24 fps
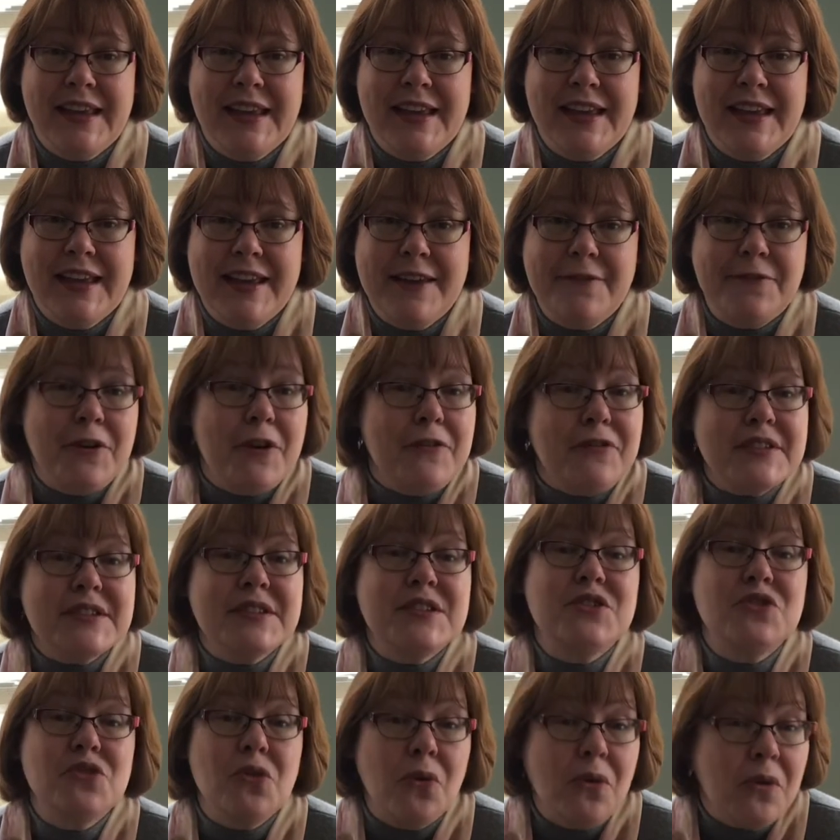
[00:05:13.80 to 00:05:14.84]
If you have a
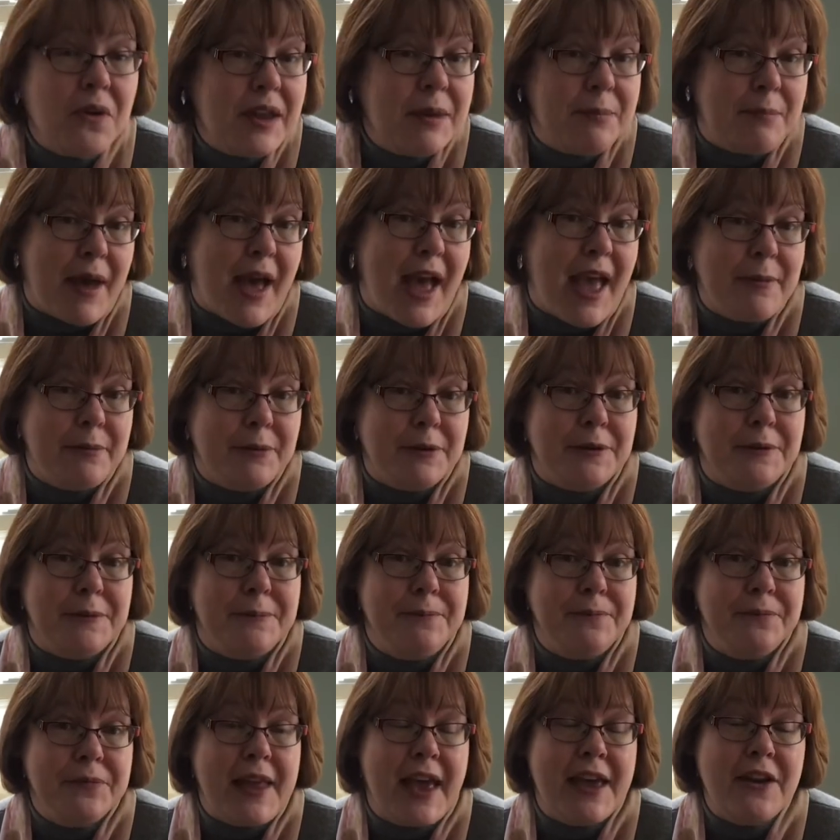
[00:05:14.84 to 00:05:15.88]
story Bible
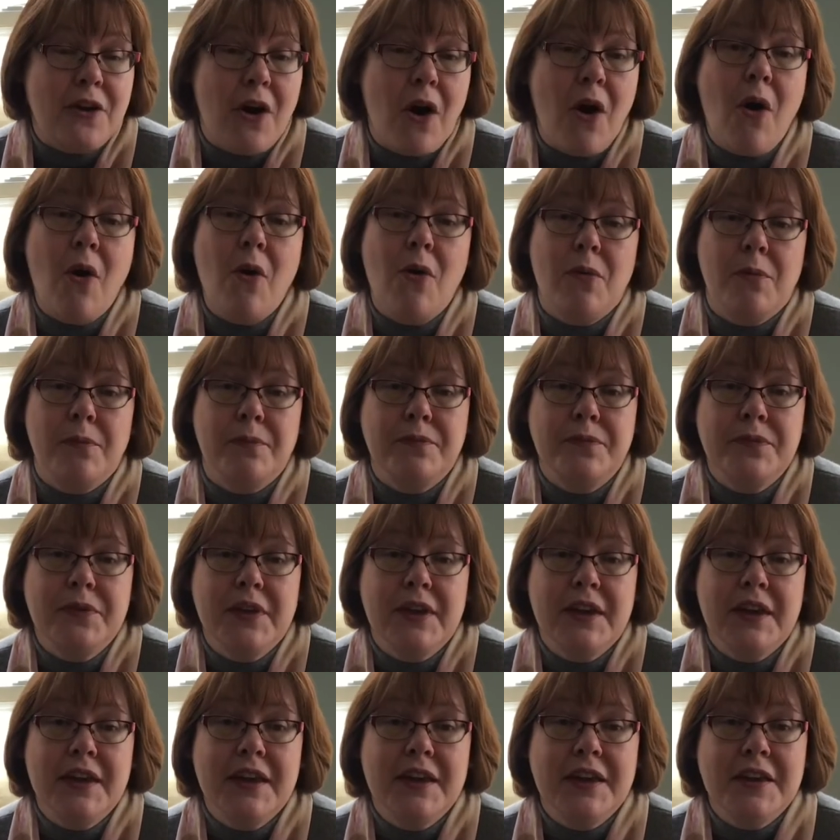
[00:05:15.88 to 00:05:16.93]
at home,
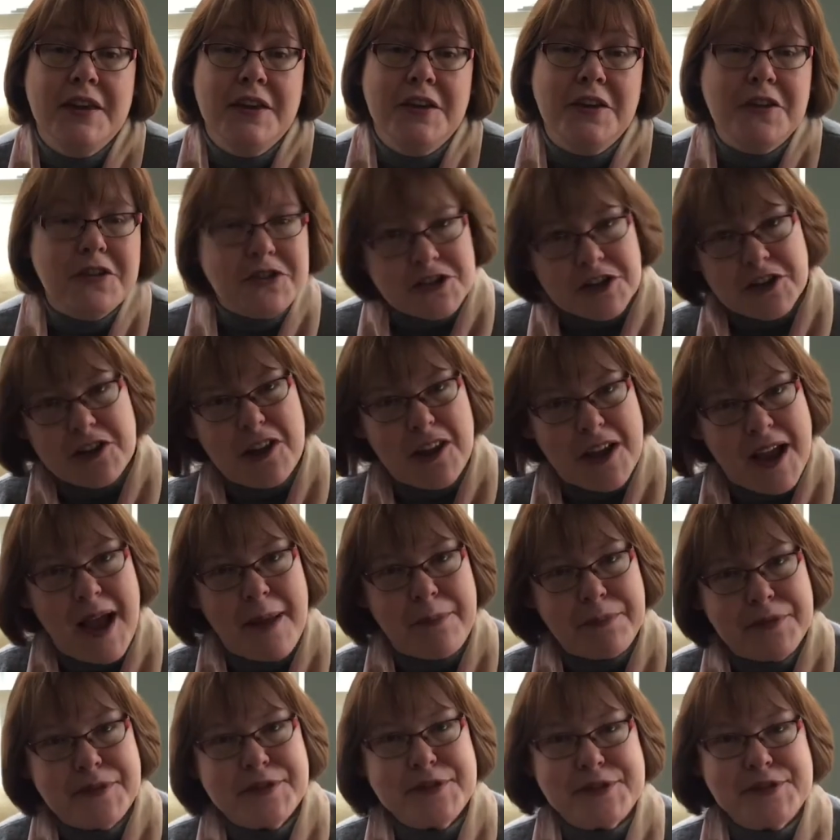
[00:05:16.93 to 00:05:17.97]
you should look
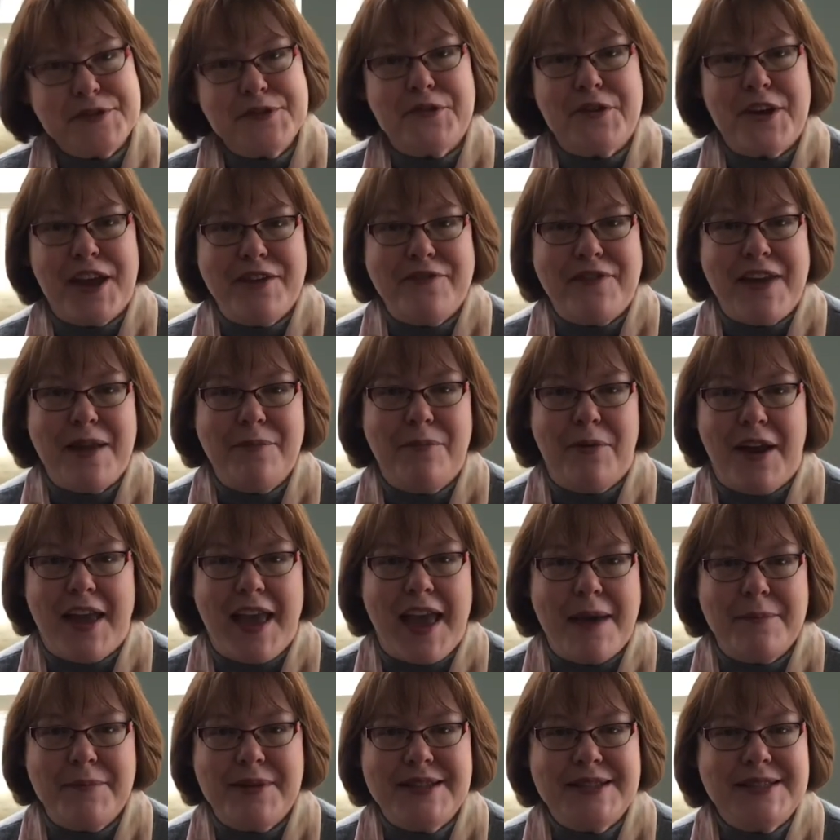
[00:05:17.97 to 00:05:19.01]
up the story of
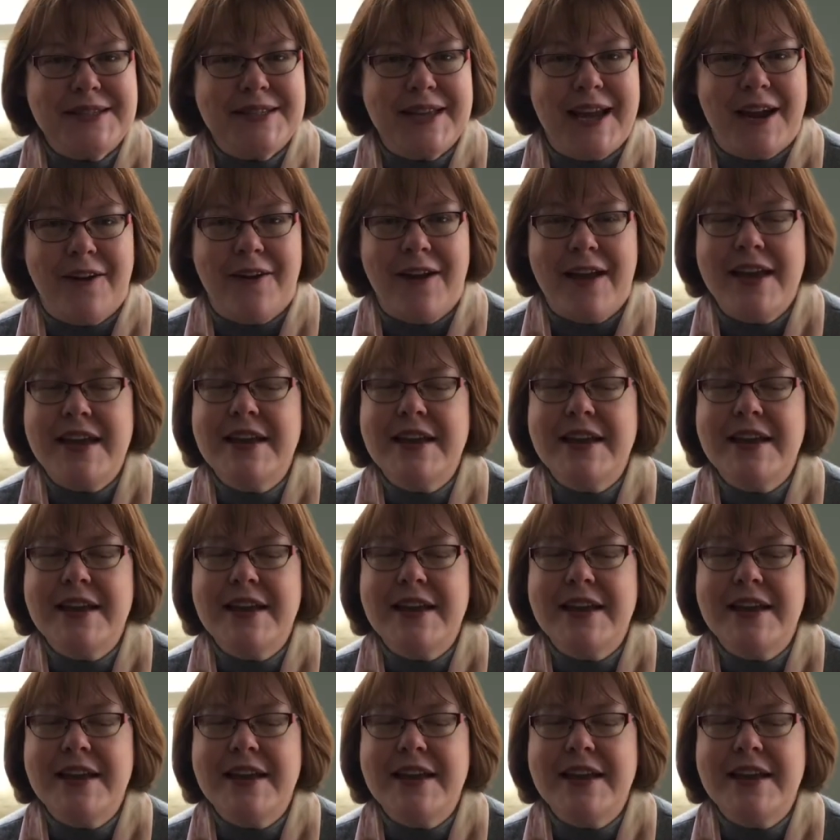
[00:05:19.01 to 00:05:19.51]
Abraham and Sarah.